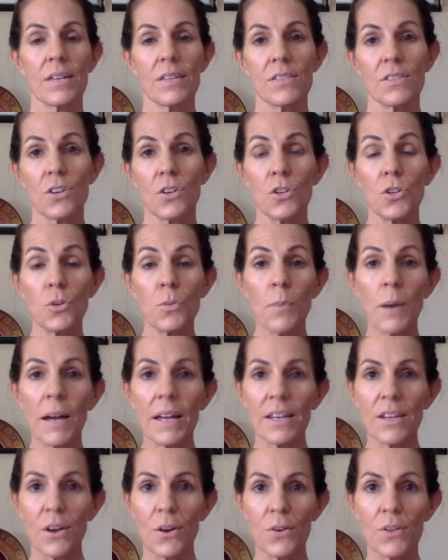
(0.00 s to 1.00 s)
So you
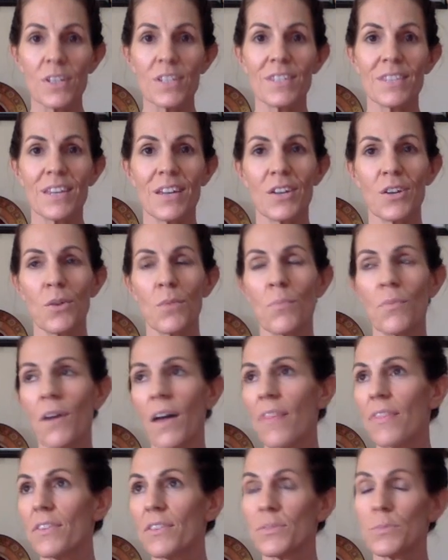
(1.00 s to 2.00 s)
might notice that your
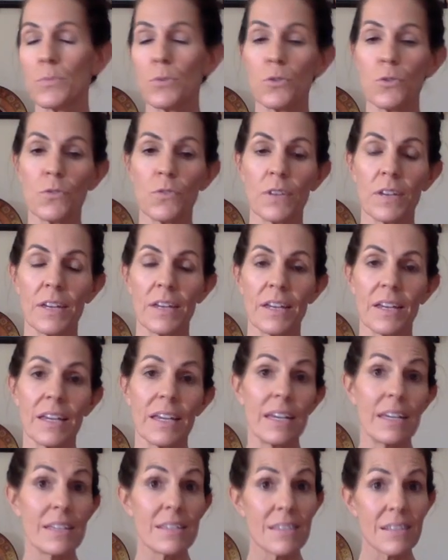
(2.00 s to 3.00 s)
breath is moving
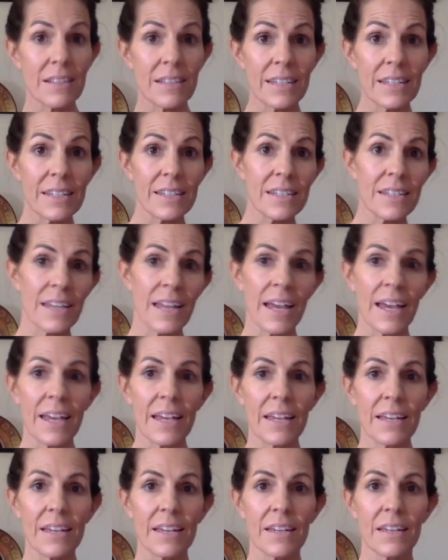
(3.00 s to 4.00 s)
easily
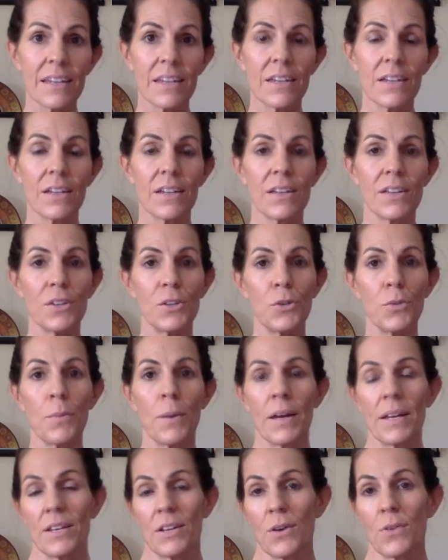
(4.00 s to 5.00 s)
today. You
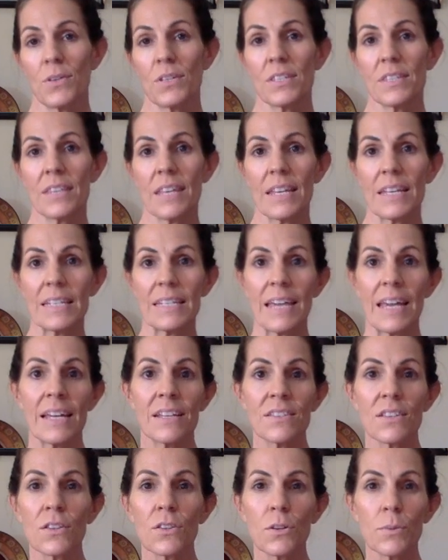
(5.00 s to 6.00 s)
might notice that it
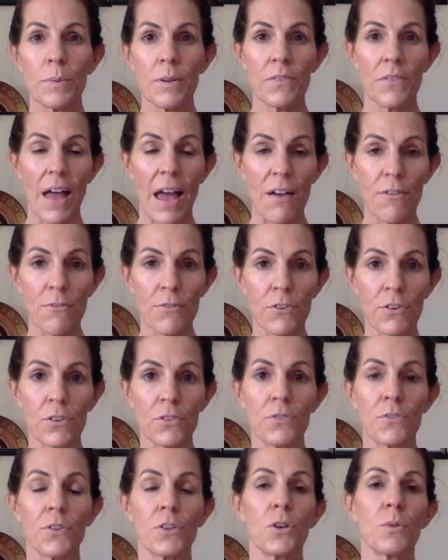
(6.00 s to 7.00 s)
takes a little bit of
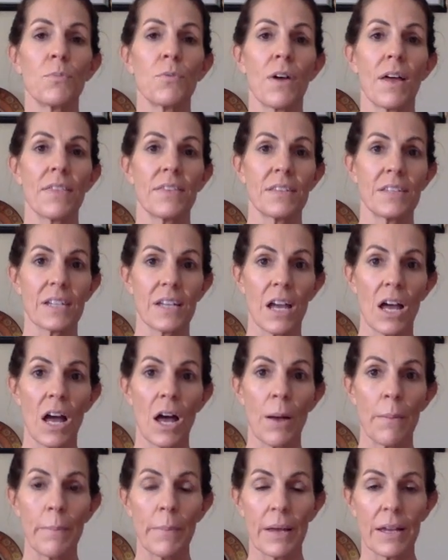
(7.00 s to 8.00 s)
effort for your breath to
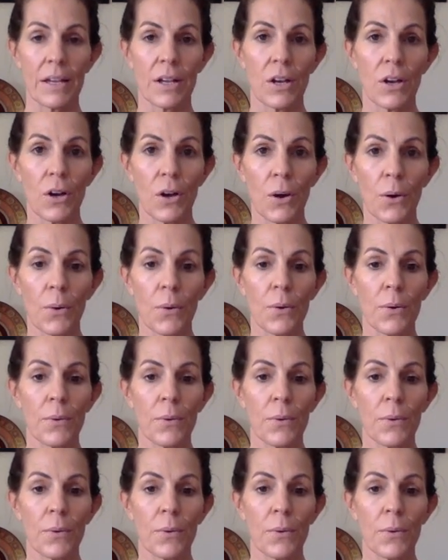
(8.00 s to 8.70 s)
come and go.